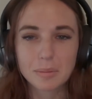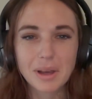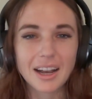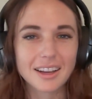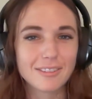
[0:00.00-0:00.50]

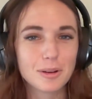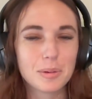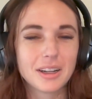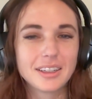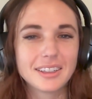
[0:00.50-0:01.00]
back,
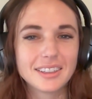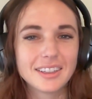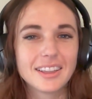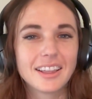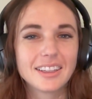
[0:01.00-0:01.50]
everybody.
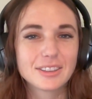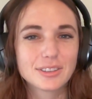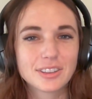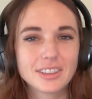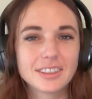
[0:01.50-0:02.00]
Thanks
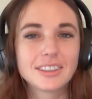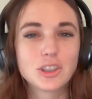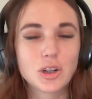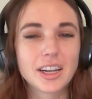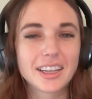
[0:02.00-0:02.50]
for
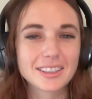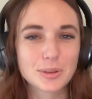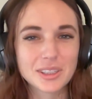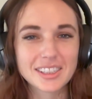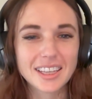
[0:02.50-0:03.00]
joining us
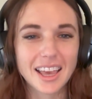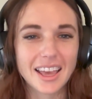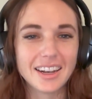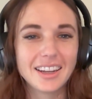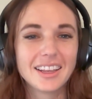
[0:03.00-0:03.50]
once
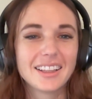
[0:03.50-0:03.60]
again.